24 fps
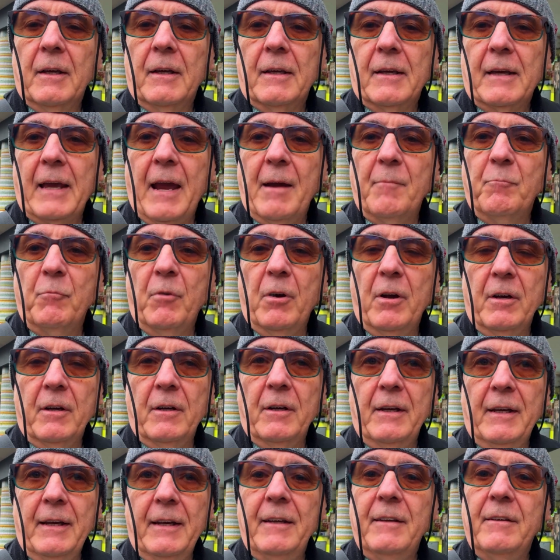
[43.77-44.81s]
camera
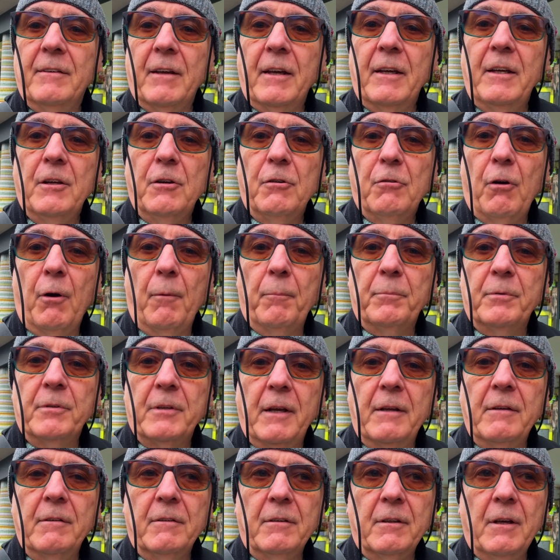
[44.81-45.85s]
is a crop
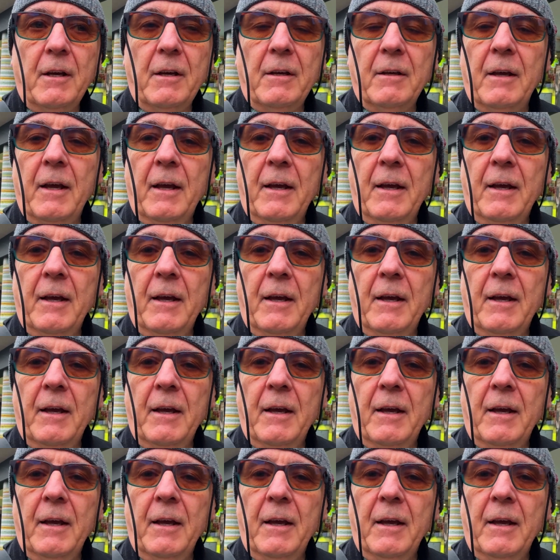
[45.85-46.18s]
sensor,